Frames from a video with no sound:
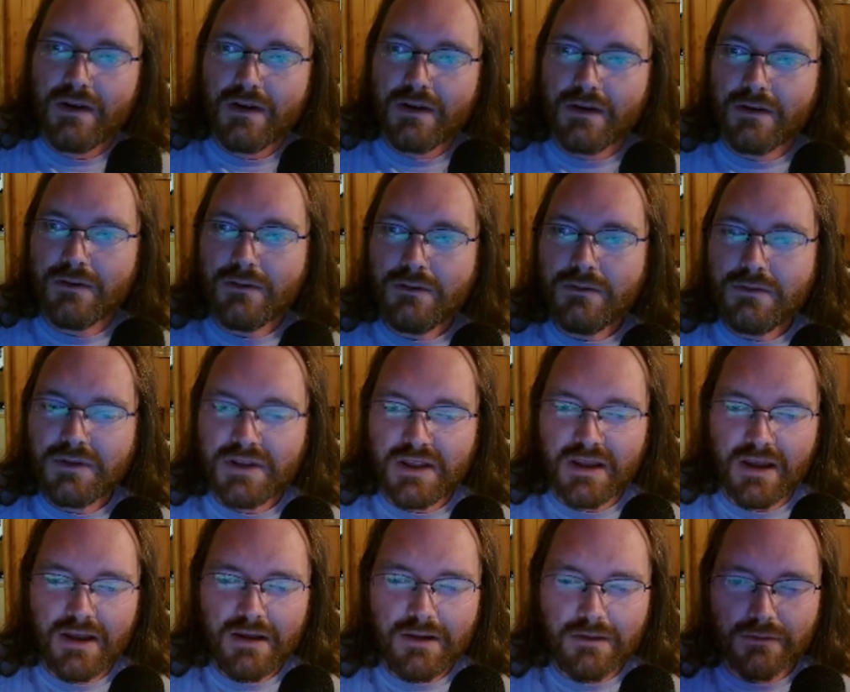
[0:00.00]

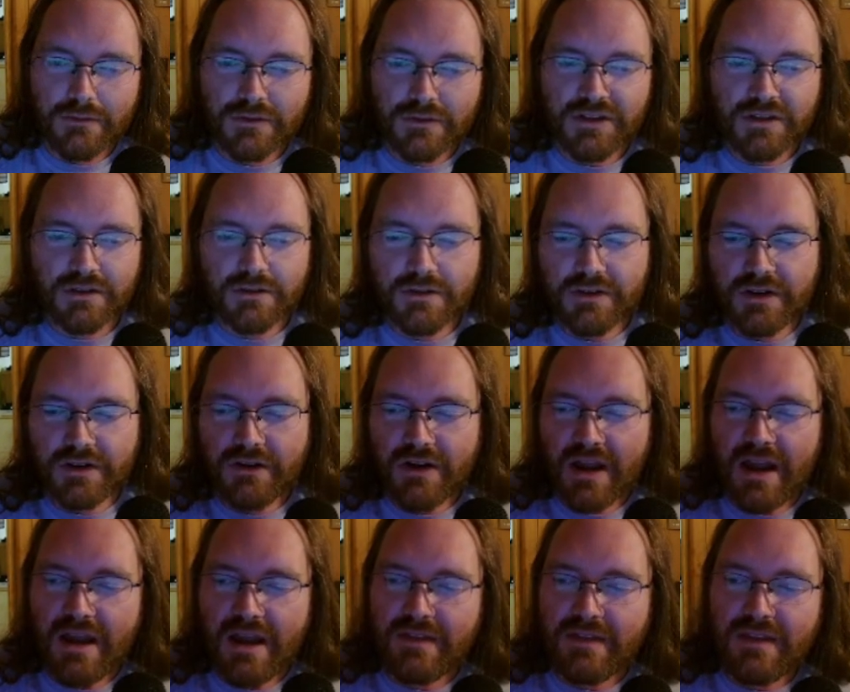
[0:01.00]
Okay, we'll take a look here
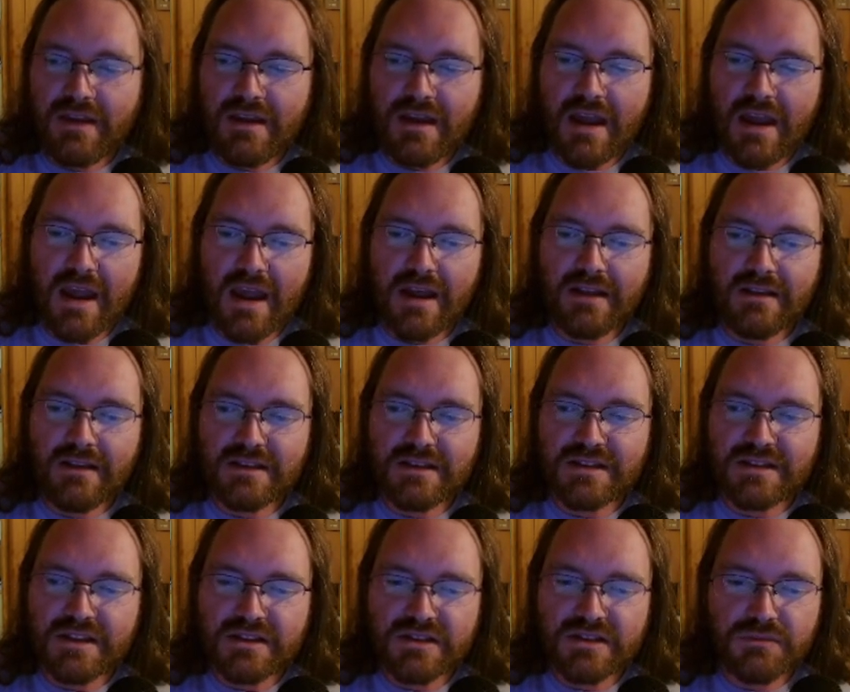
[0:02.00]
at the
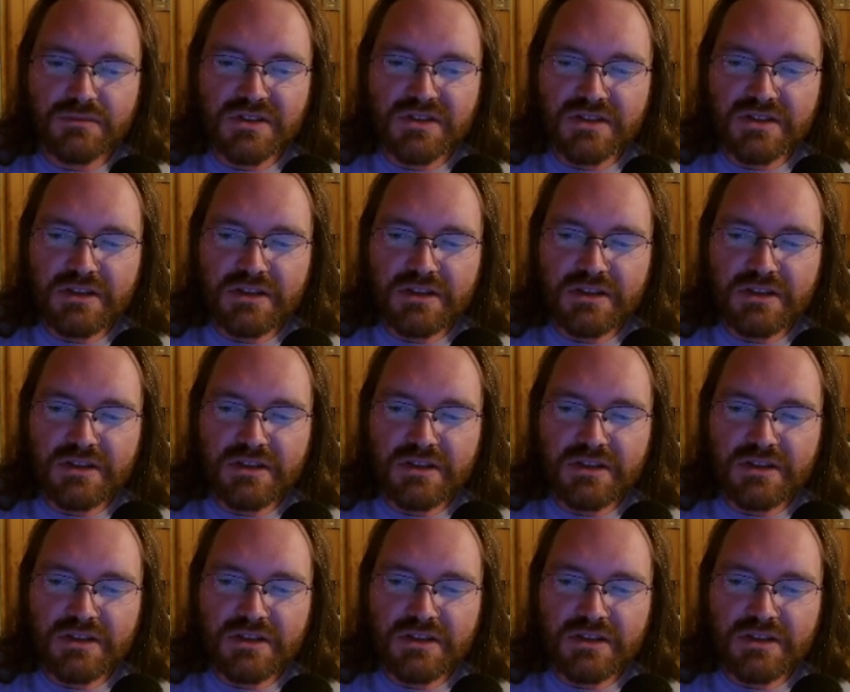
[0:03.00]
analyst estimates.